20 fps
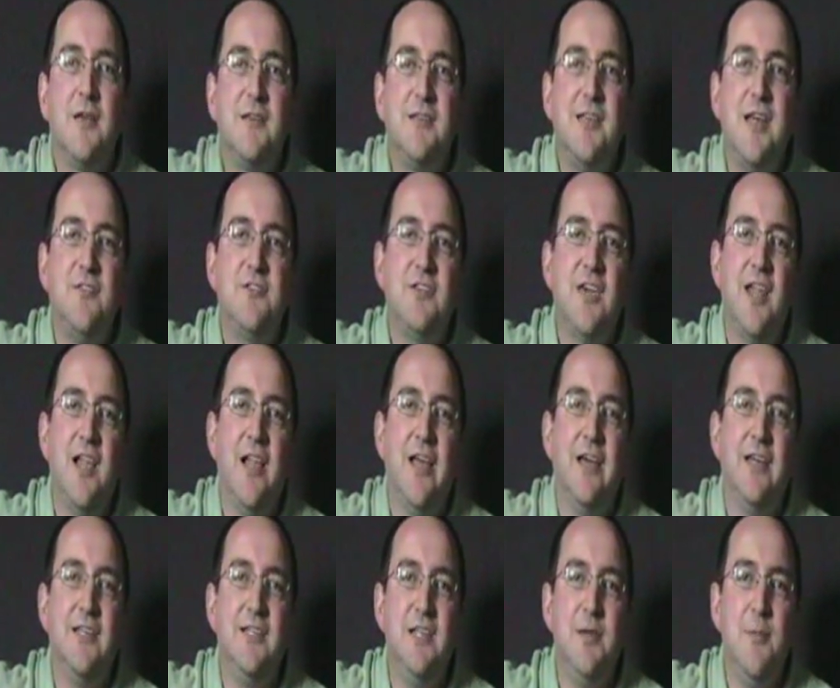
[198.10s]
sounds kind of
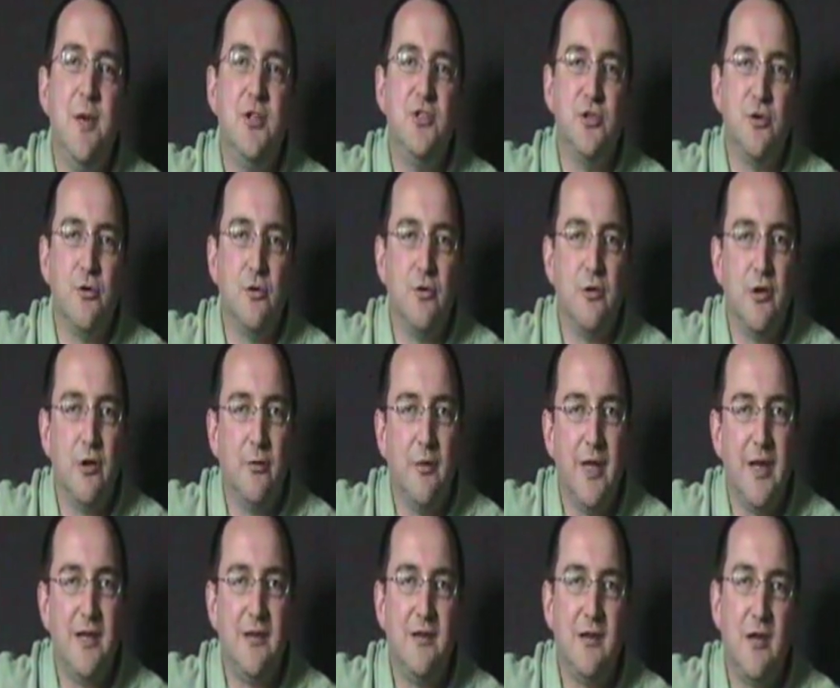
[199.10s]
like a D major chord
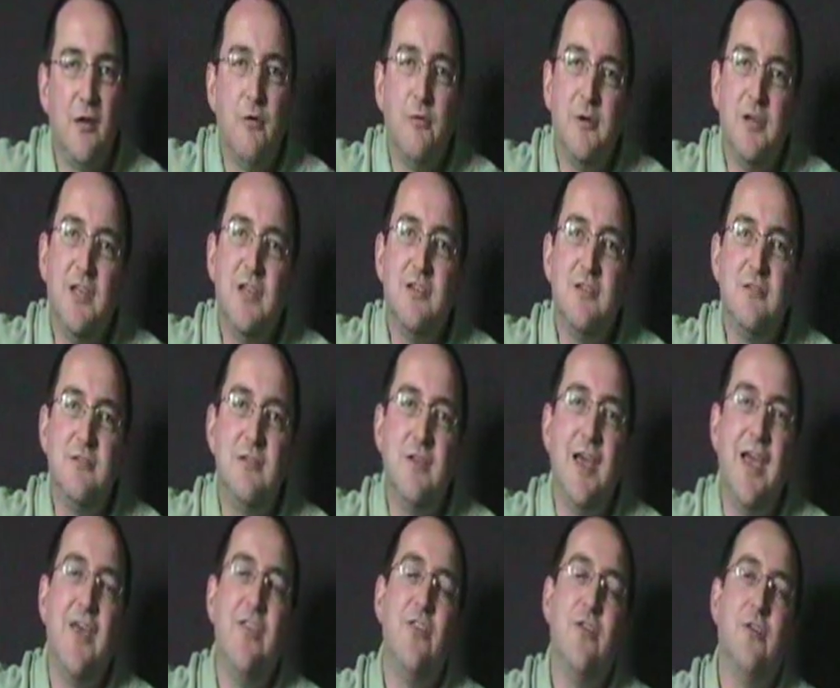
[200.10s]
already. Now all we need is to
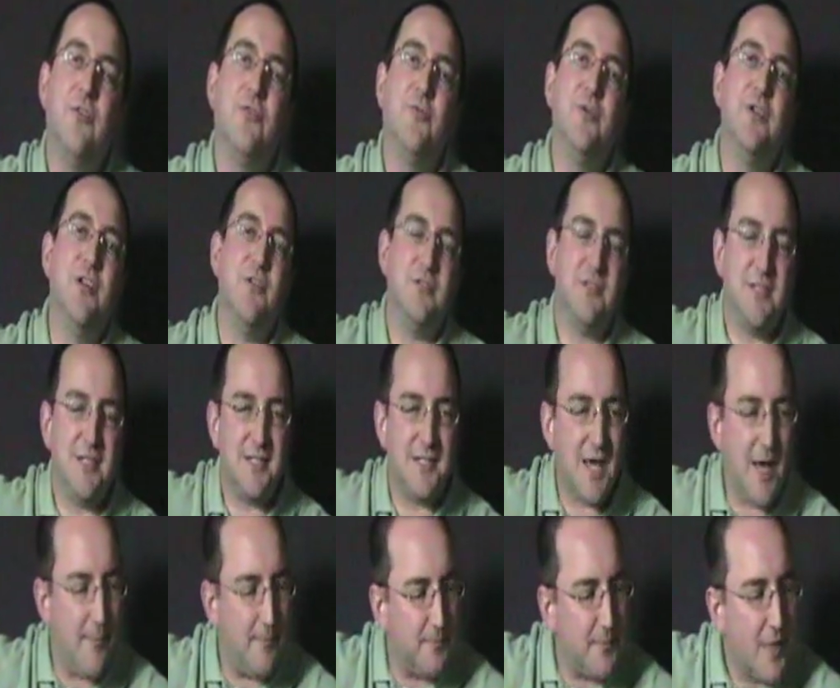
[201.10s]
add the 3 notes at the
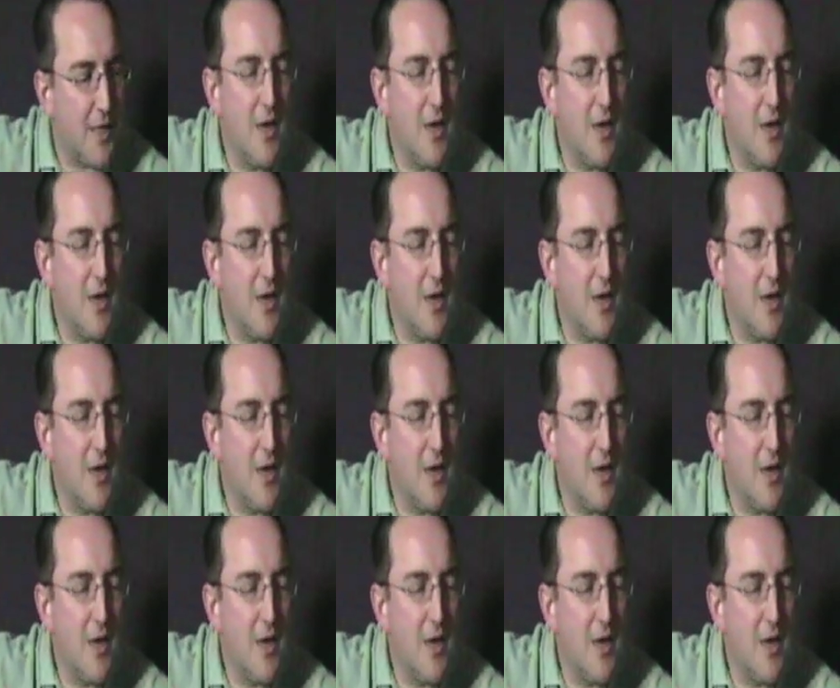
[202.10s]
top.